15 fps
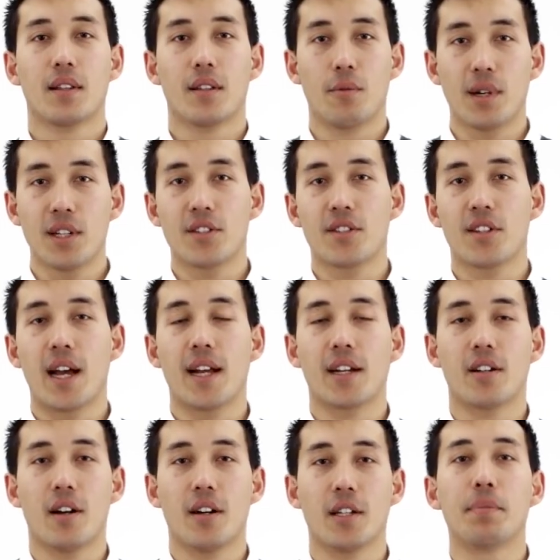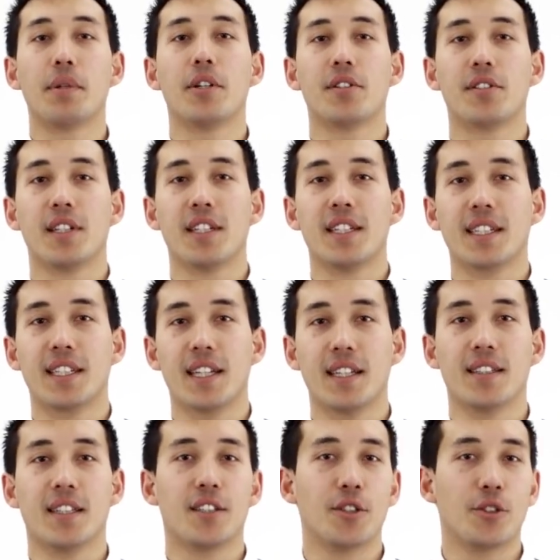The wrench icon appears to
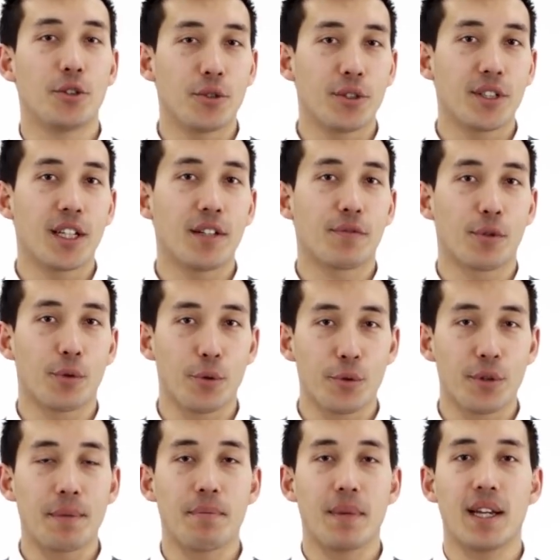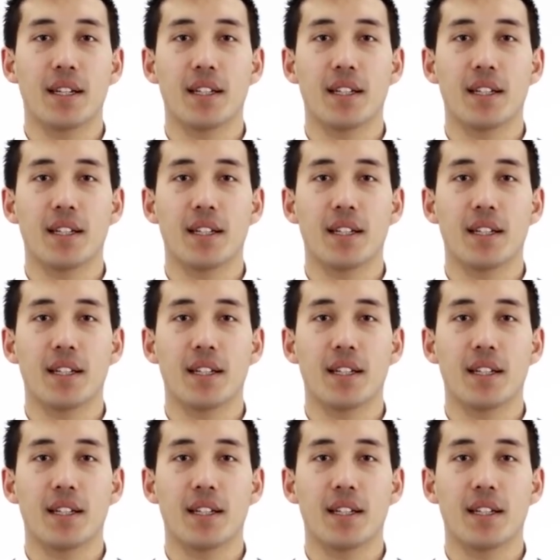indicate that the due date for routine